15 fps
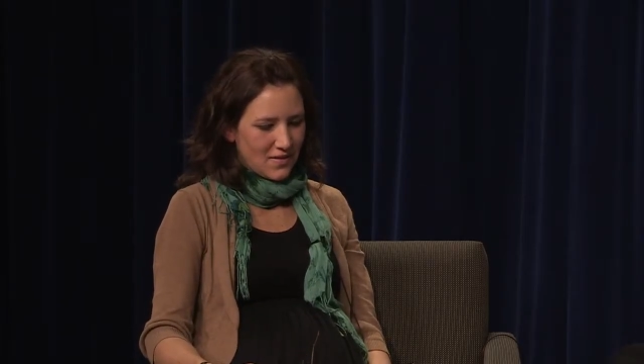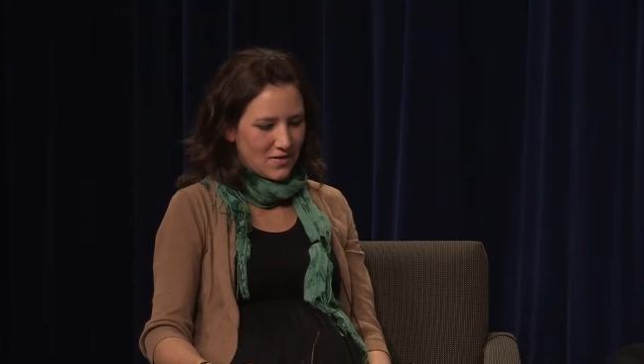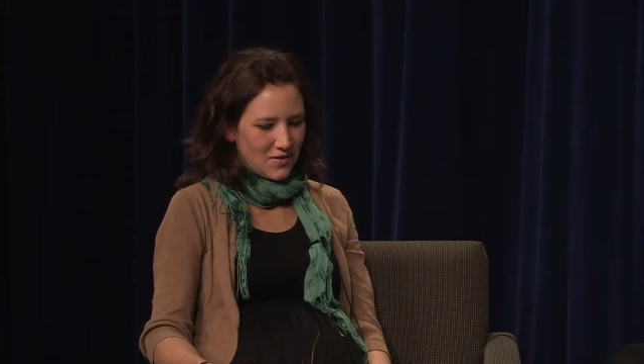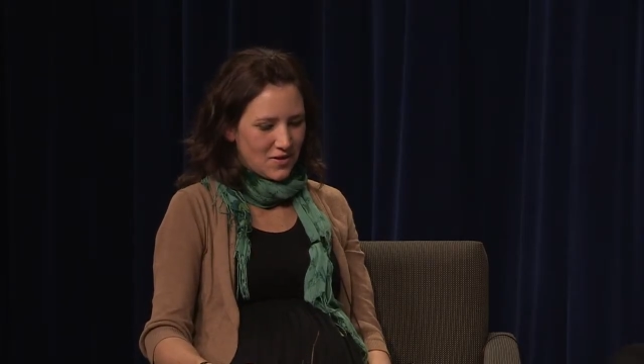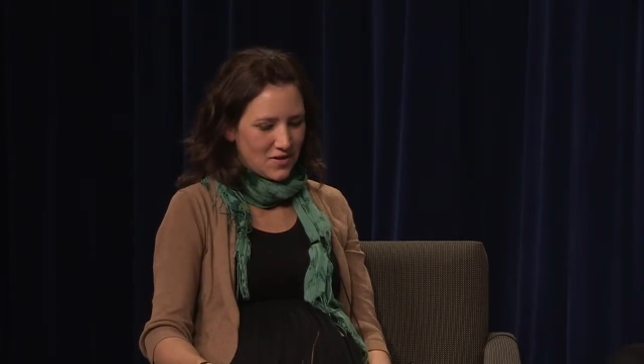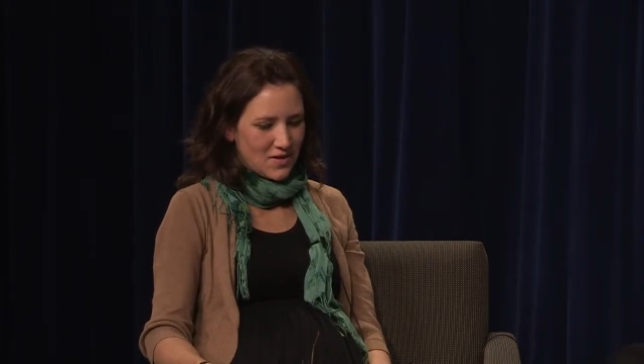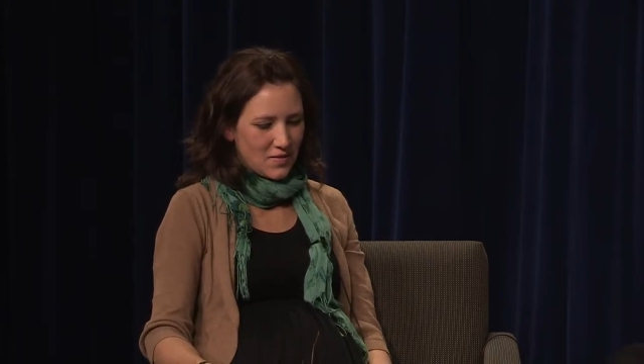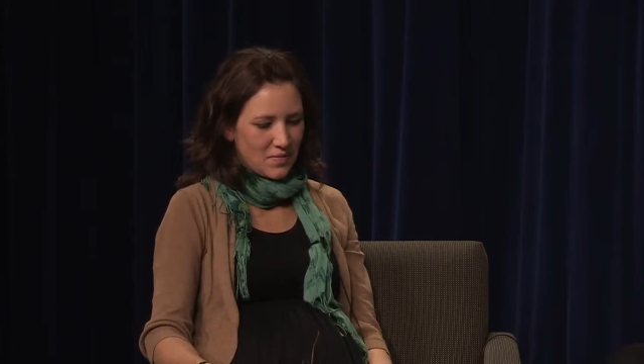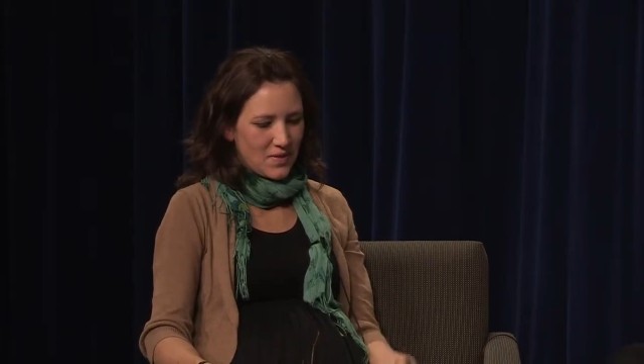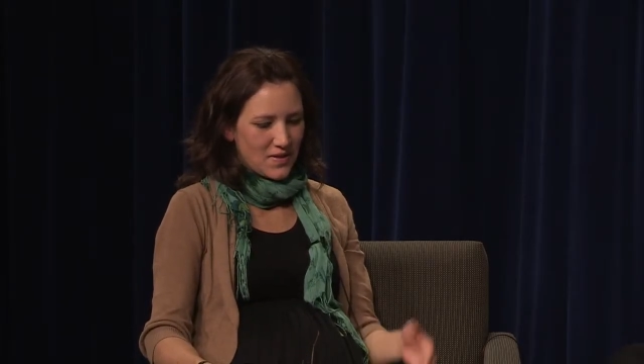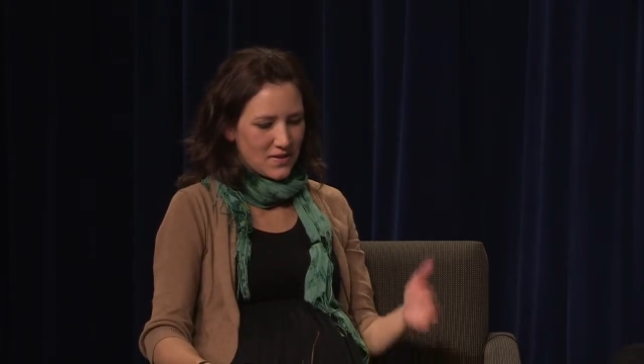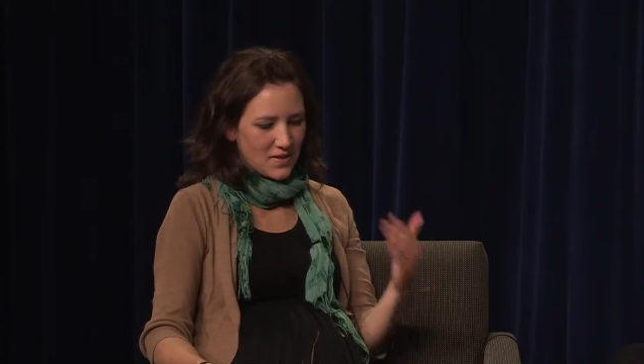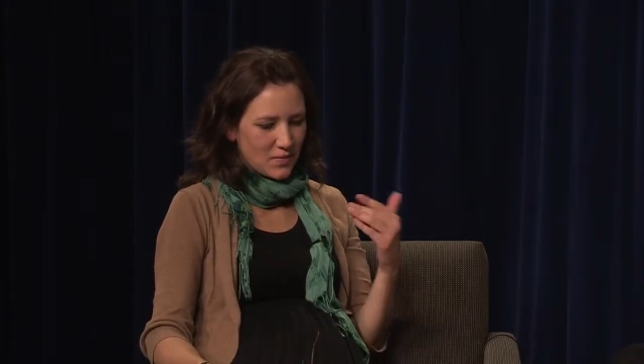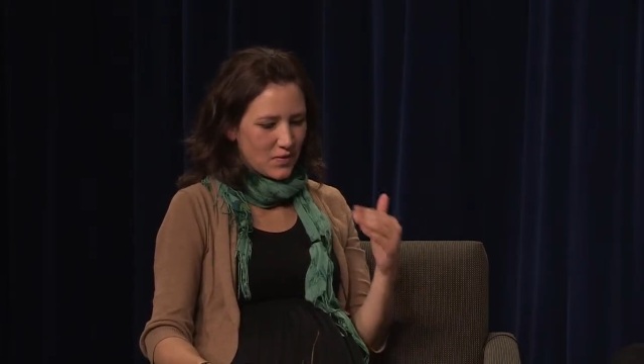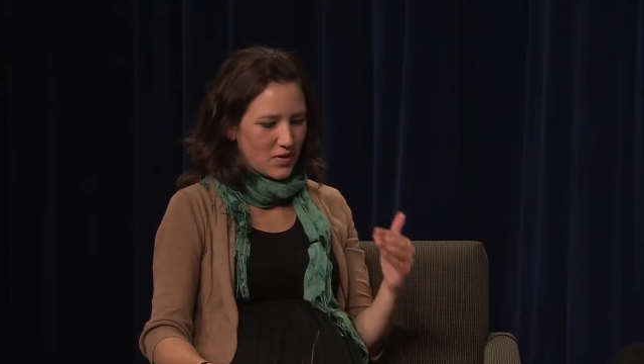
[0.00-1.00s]
just the
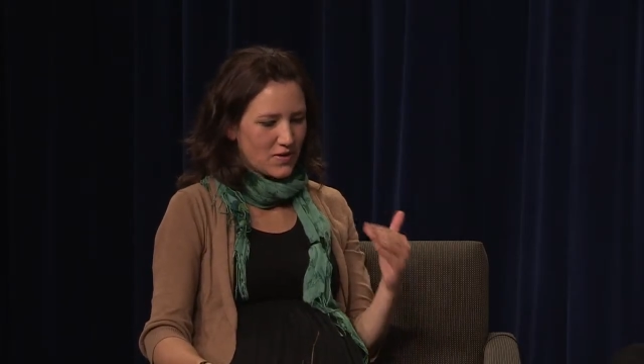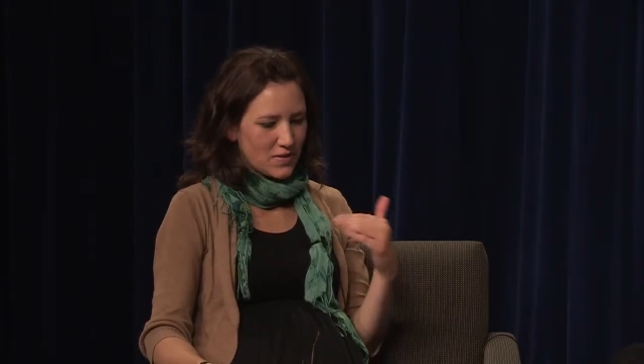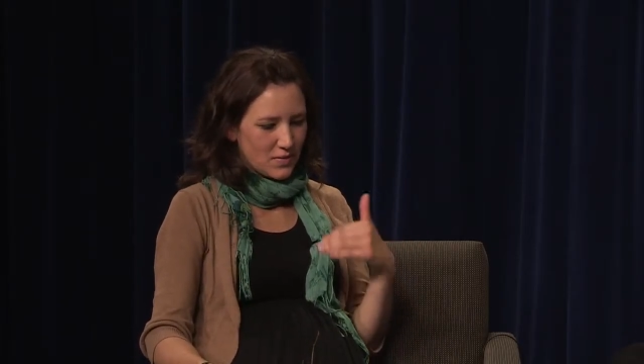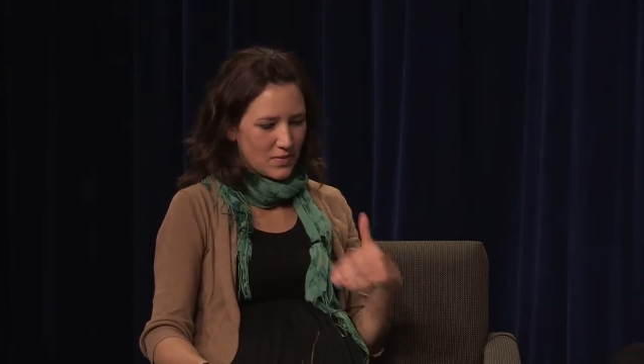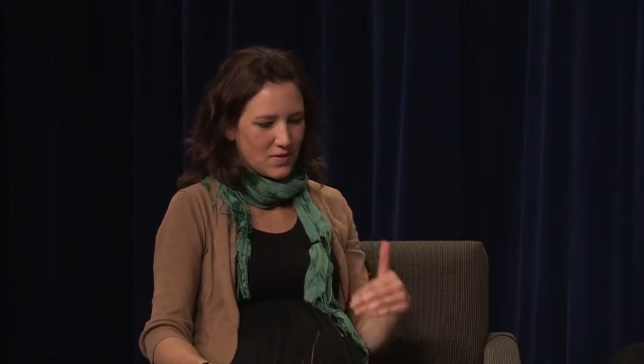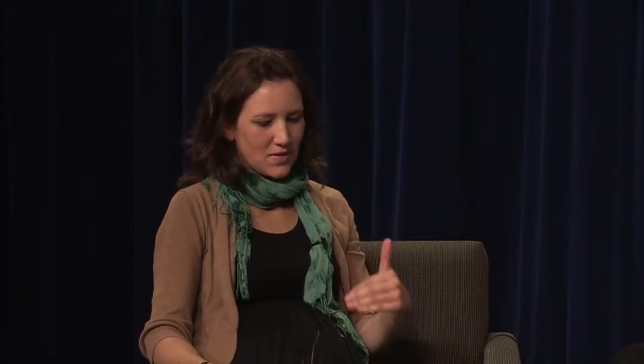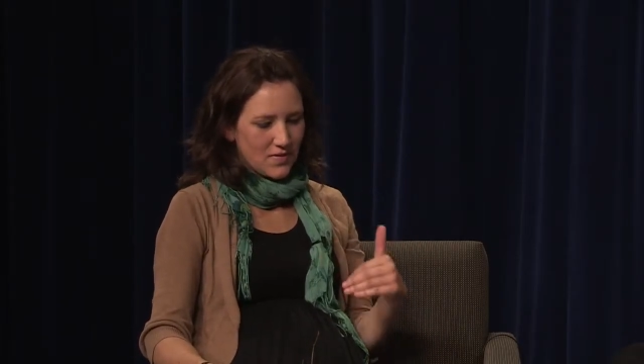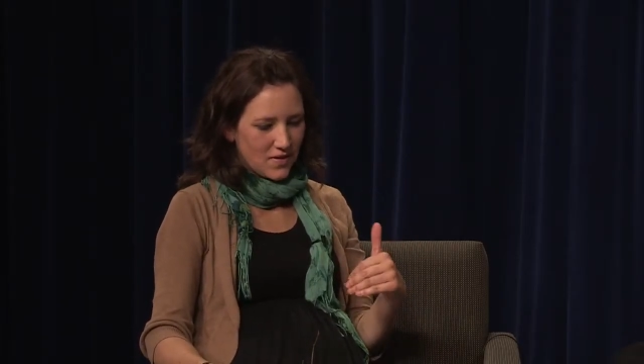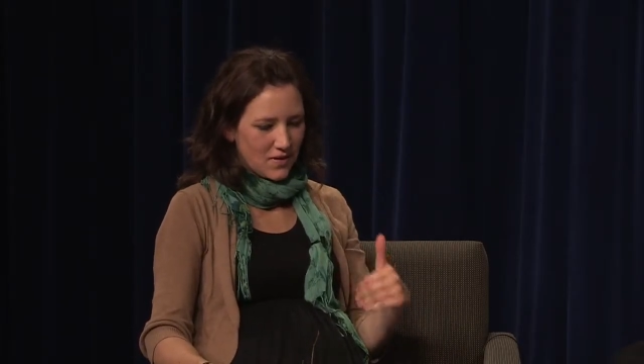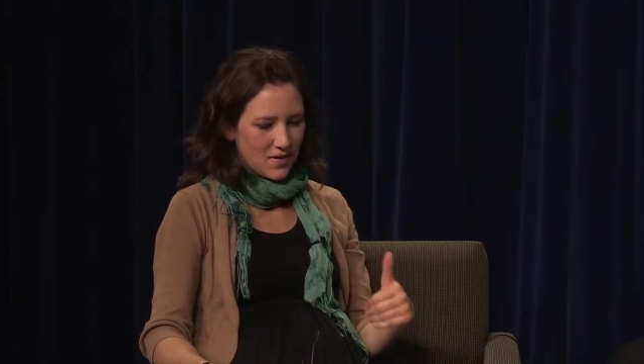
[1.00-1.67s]
basic principles of the